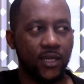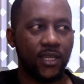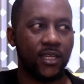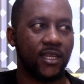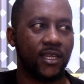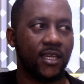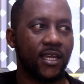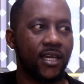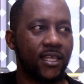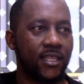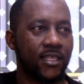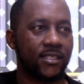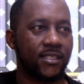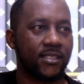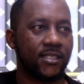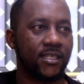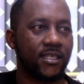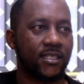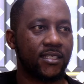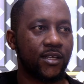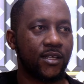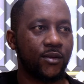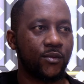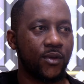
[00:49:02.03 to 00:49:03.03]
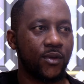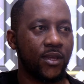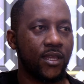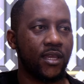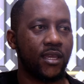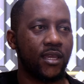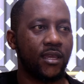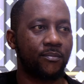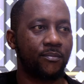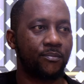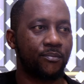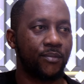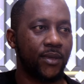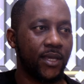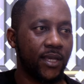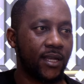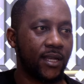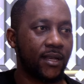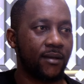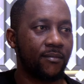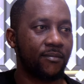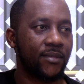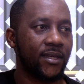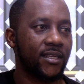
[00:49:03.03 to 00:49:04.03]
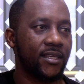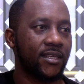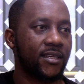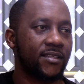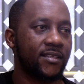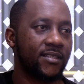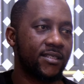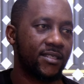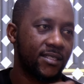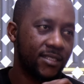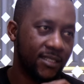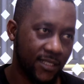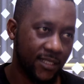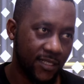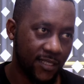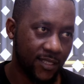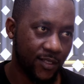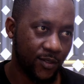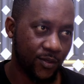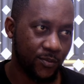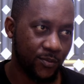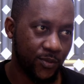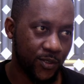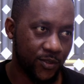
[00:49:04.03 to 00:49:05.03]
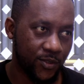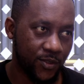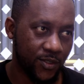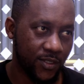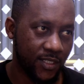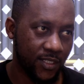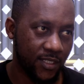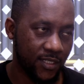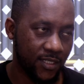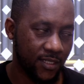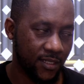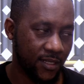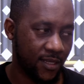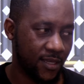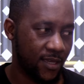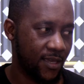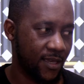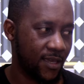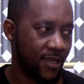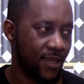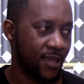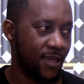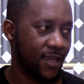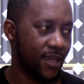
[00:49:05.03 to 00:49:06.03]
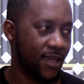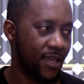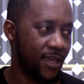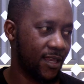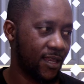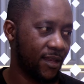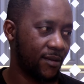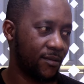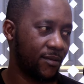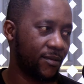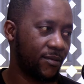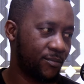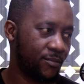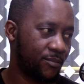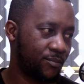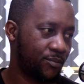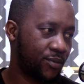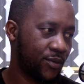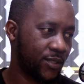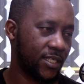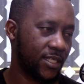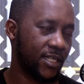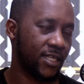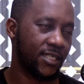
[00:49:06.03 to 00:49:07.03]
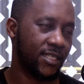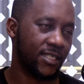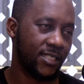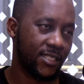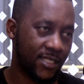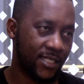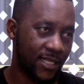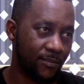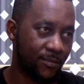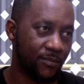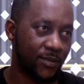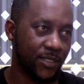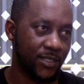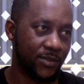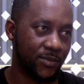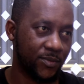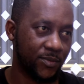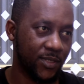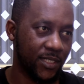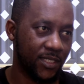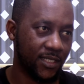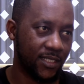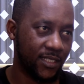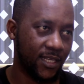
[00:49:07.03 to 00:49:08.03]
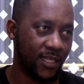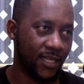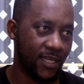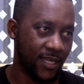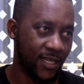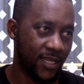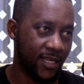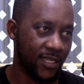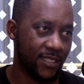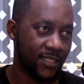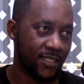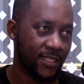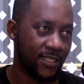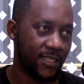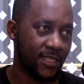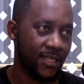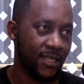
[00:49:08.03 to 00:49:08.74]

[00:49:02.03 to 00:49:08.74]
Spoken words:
any other sector where a big company has seen the opportunity and put an establishment, Eggers,